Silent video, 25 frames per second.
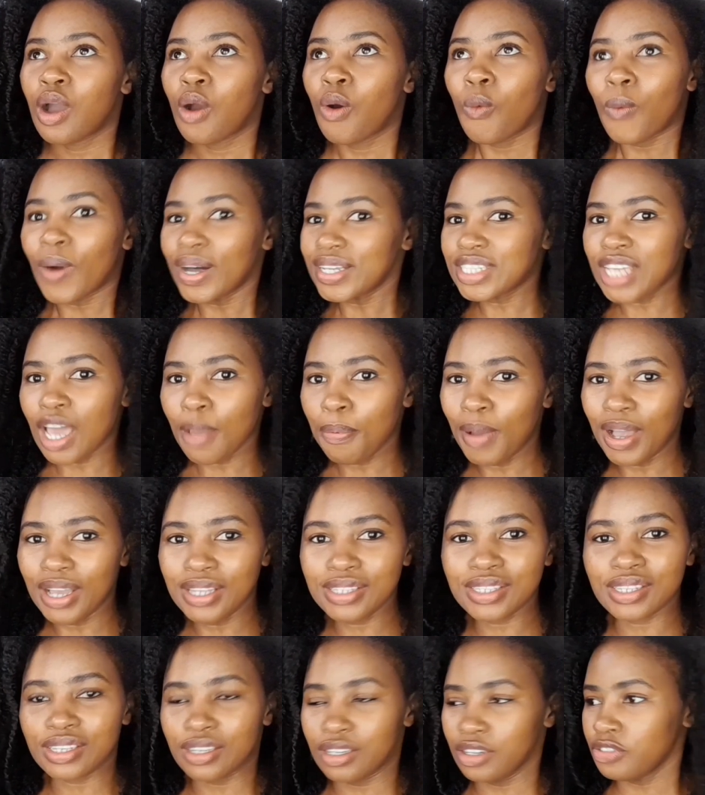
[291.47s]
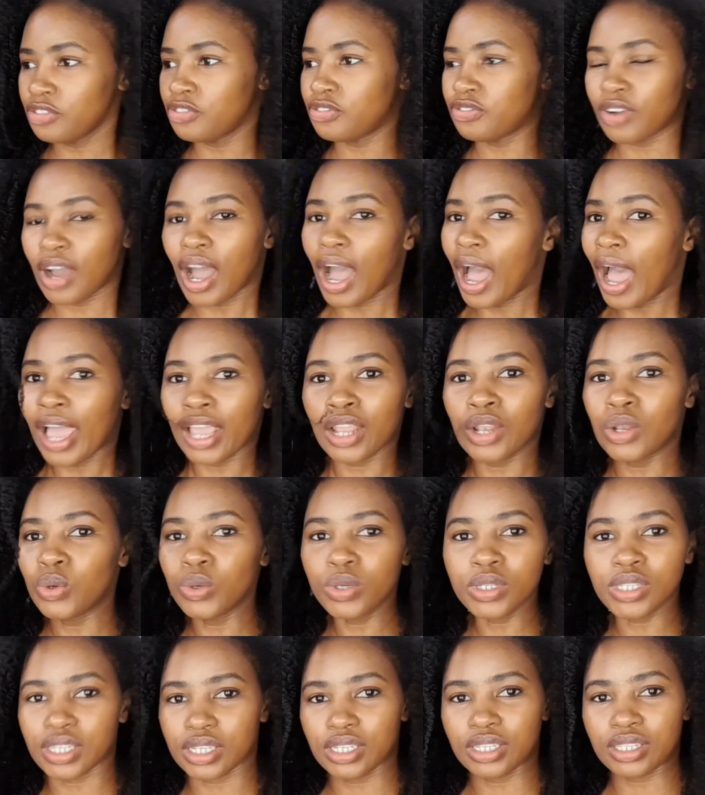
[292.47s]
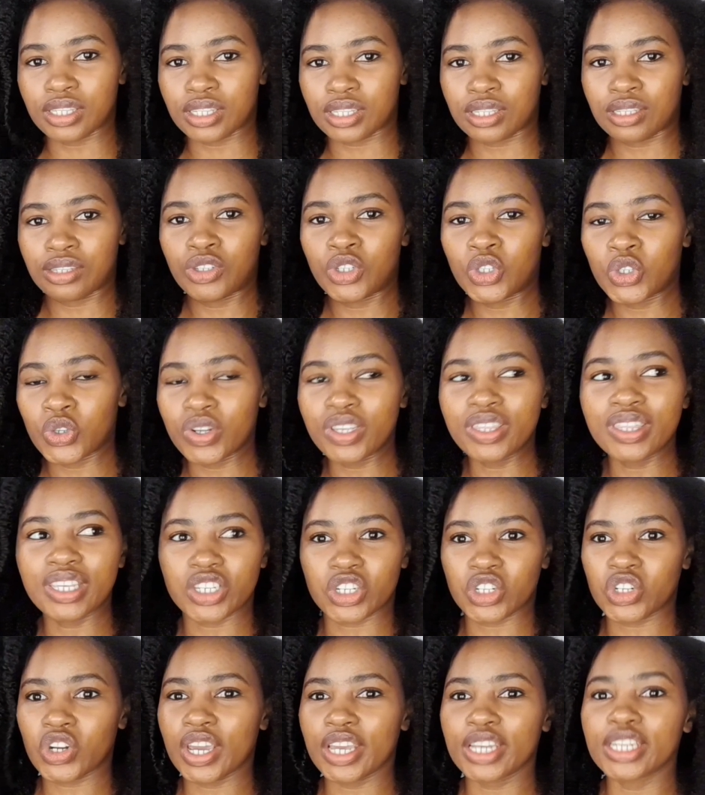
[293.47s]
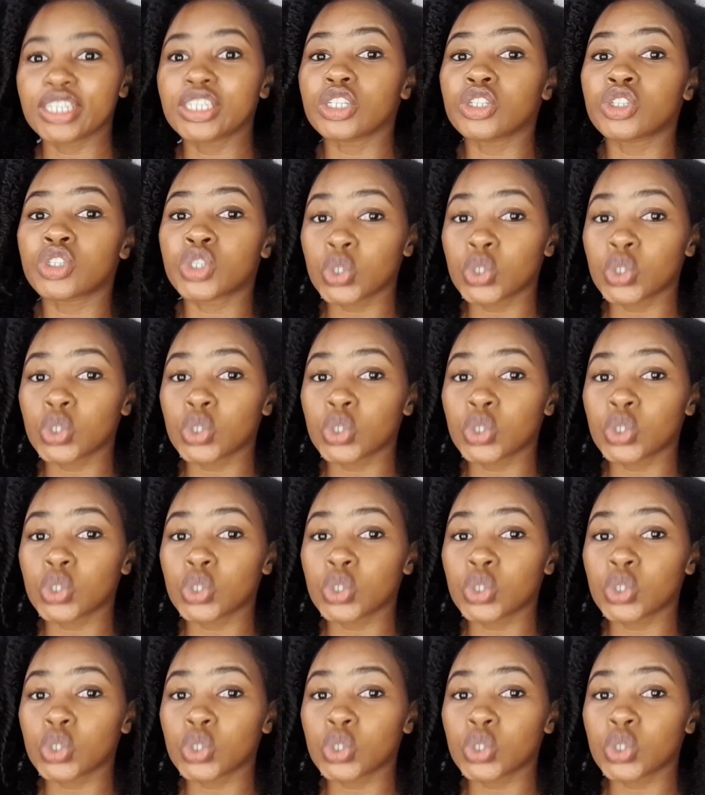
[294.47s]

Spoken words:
what happens if I lose it during the trade?